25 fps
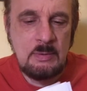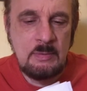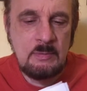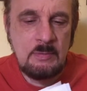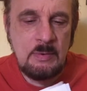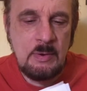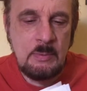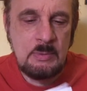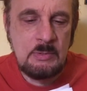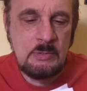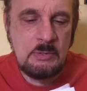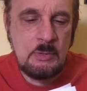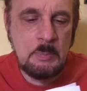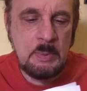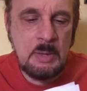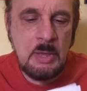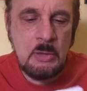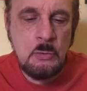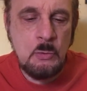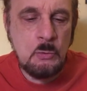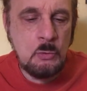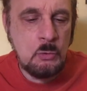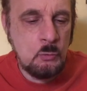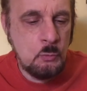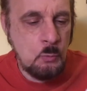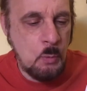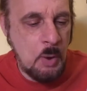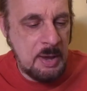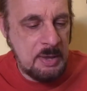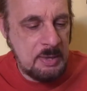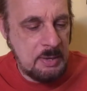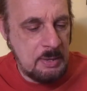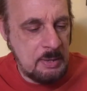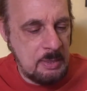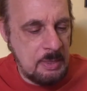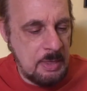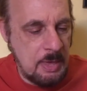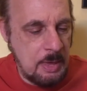Very simple. And you can write
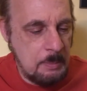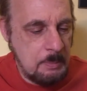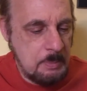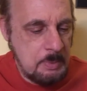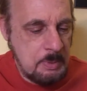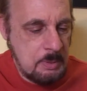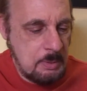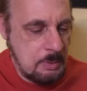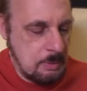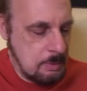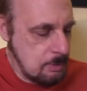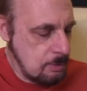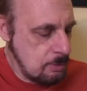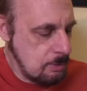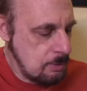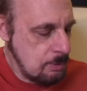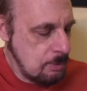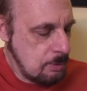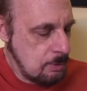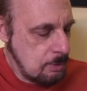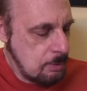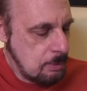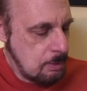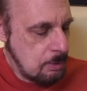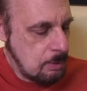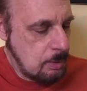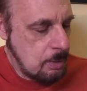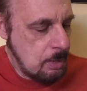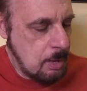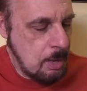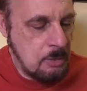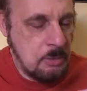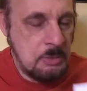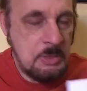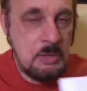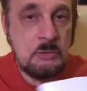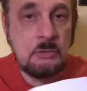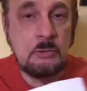in them,
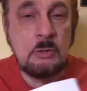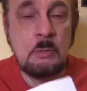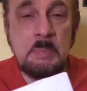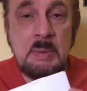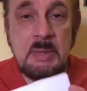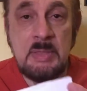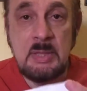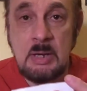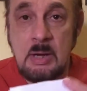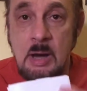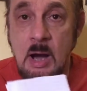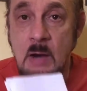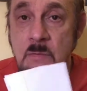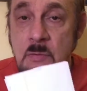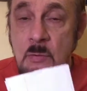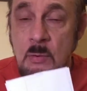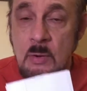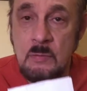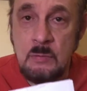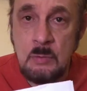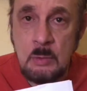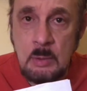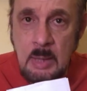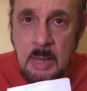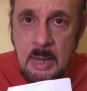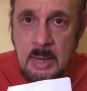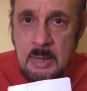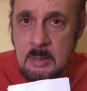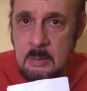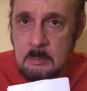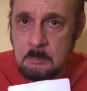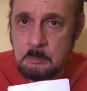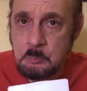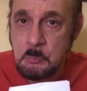and this could be the cover if you like,